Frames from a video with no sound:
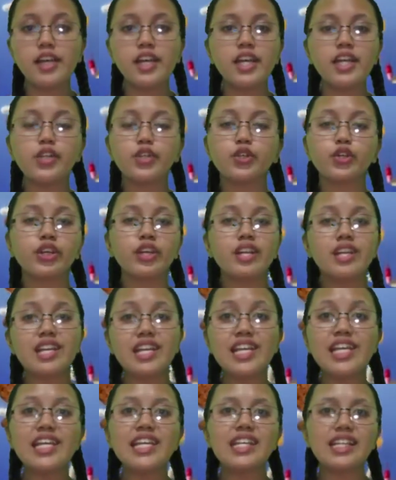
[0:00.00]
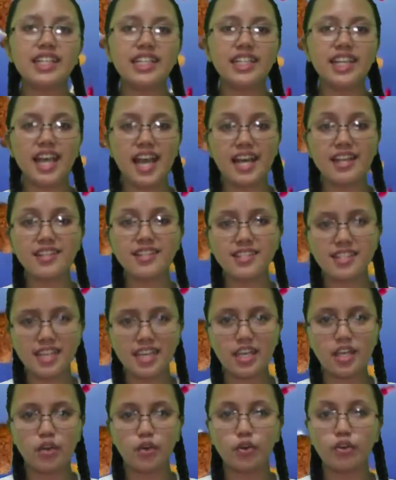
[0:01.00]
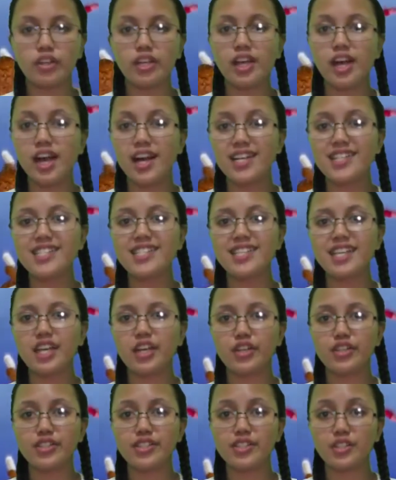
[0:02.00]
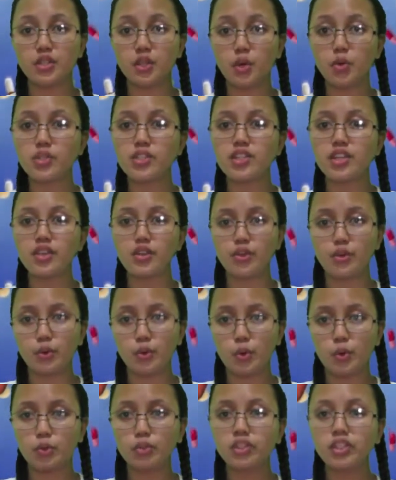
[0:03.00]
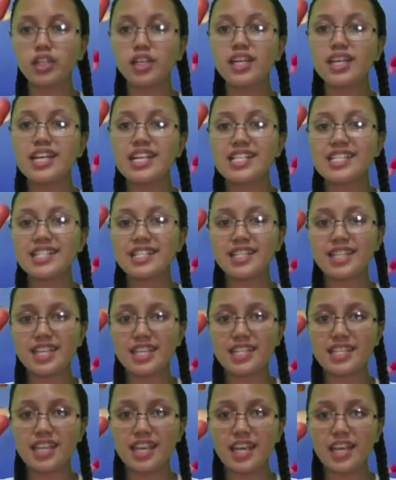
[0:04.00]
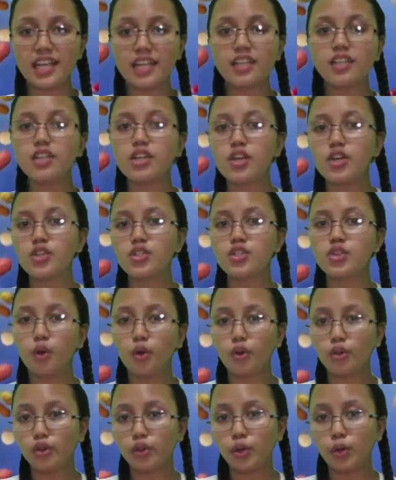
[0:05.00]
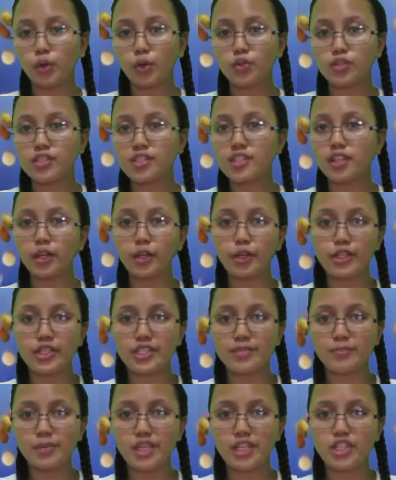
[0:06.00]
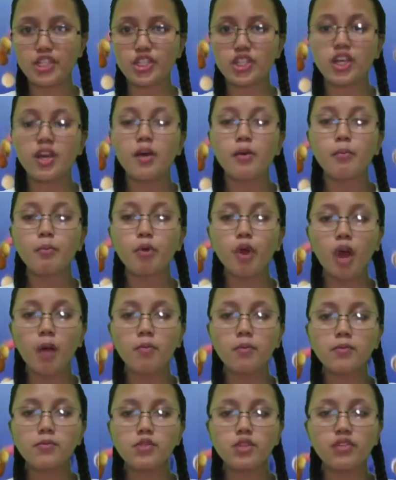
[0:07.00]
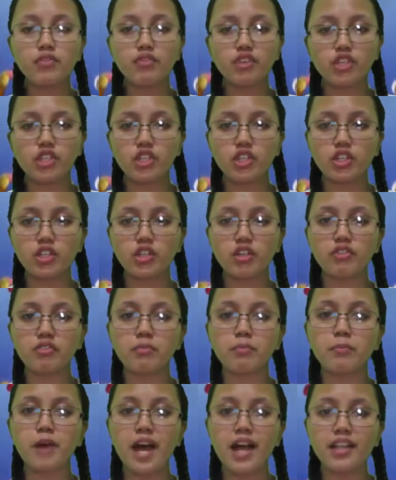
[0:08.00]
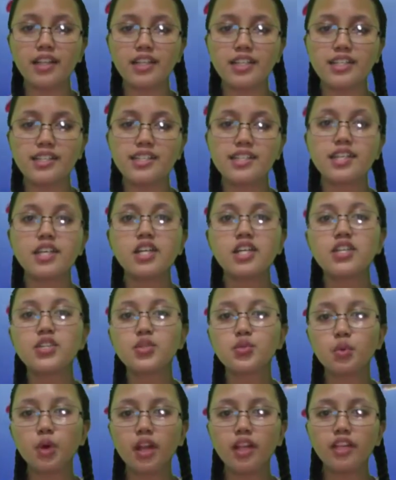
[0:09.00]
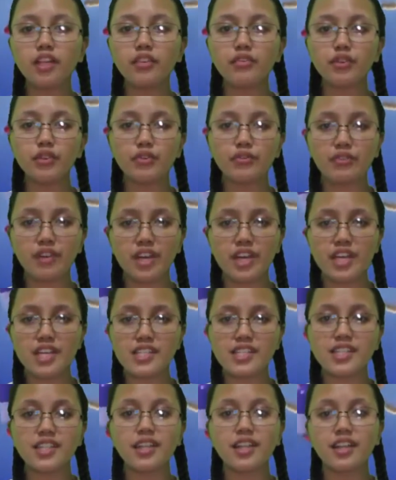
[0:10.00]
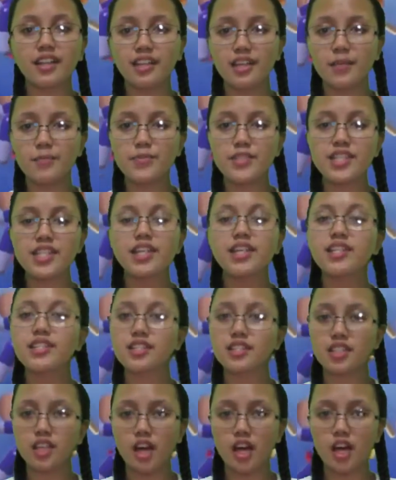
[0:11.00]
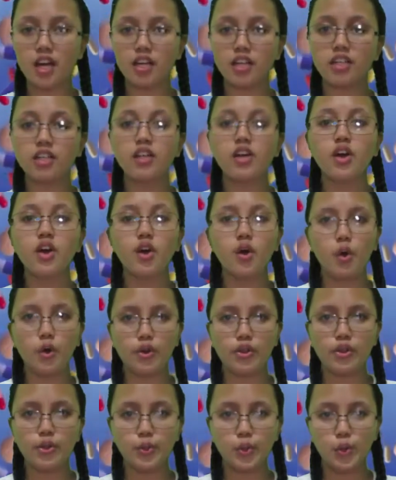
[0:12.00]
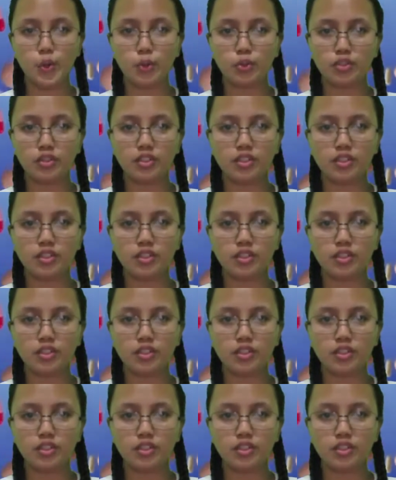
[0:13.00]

In your EENT, or the eyes, ears, nose, and throat, sneezing, sore throat, slurred speech, problems with vision or balance, swelling of your face, lips, tongue, or throat.